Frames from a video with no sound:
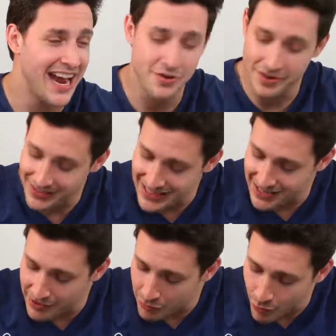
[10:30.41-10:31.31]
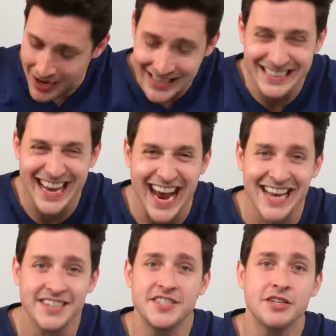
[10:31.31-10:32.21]
and you have to give it right in the
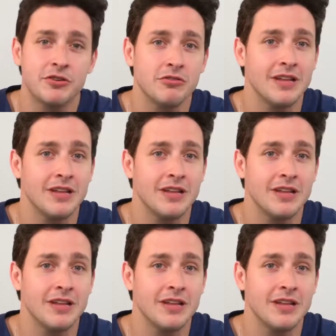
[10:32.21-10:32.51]
anterior